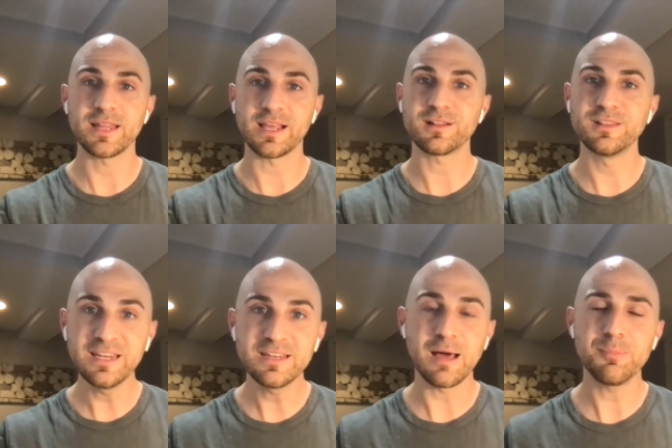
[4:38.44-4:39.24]

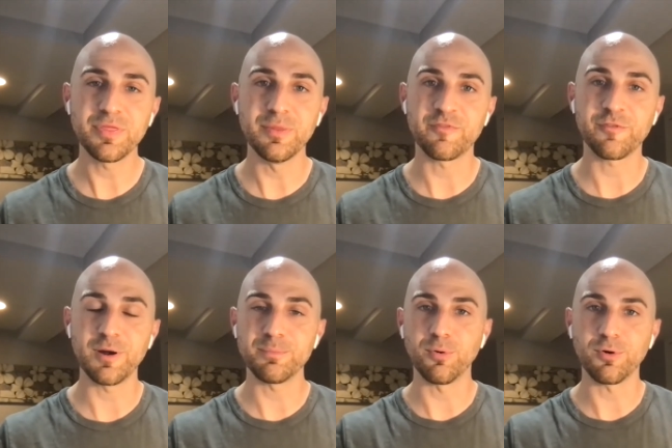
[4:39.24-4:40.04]
cleaned up the
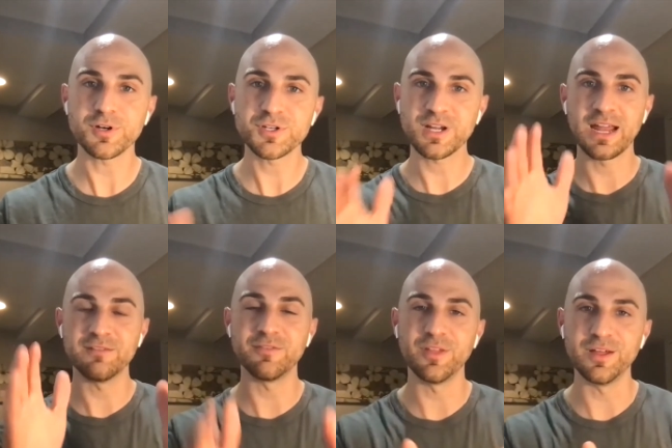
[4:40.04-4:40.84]
front porch, kind
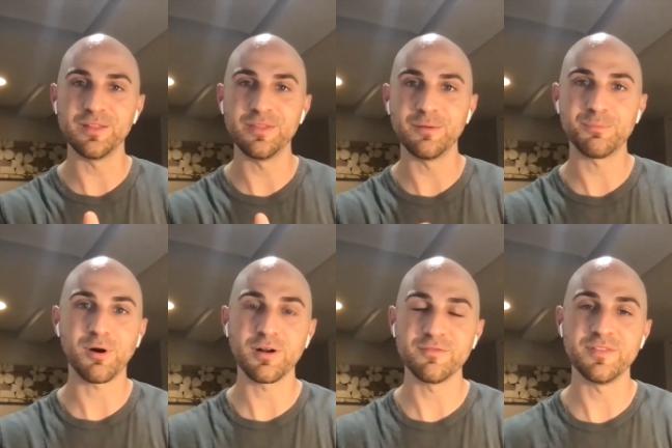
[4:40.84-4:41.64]
of the
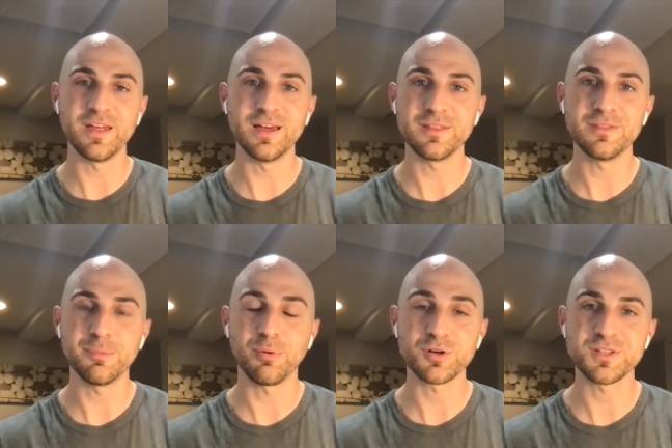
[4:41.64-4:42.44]
part of the
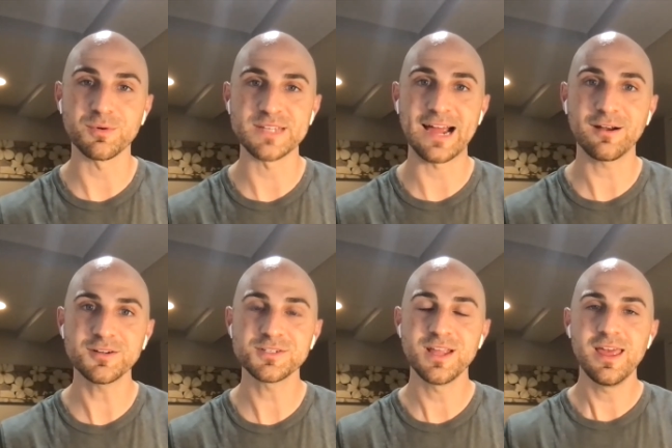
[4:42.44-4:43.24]
porch that was
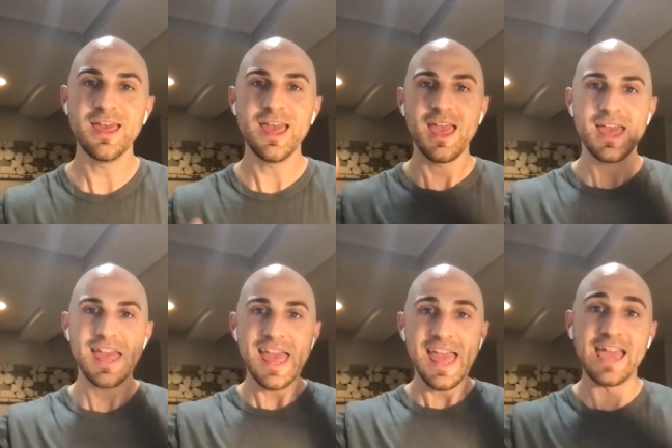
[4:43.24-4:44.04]
ours,
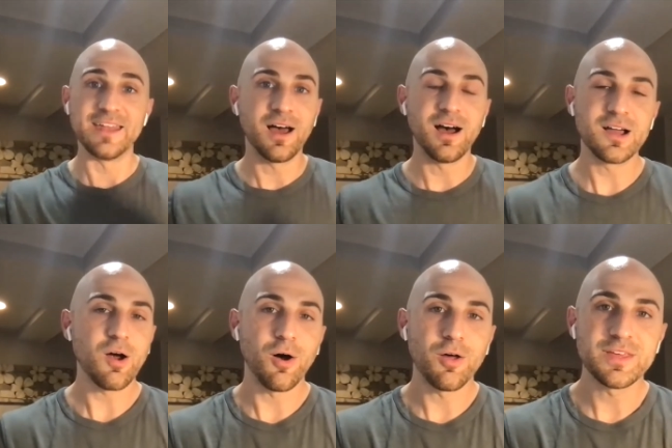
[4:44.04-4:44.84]
and hung
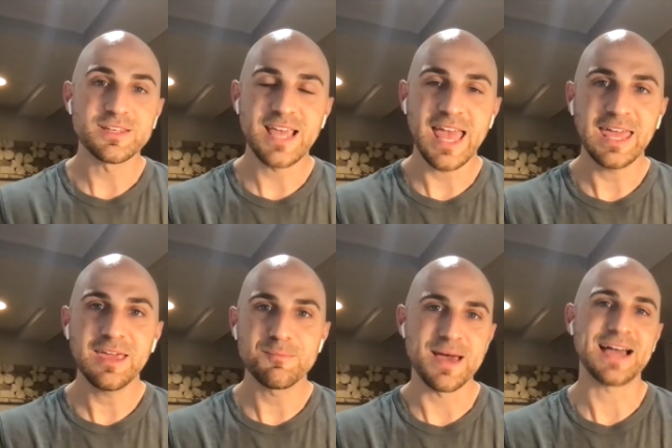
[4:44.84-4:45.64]
all these
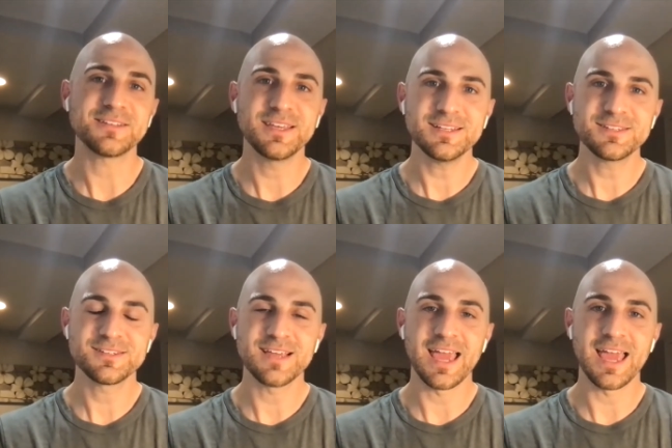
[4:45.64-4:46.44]
hanging
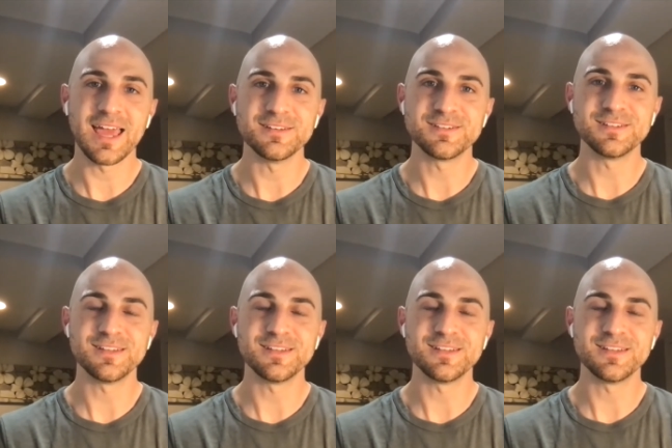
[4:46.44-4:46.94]
baskets and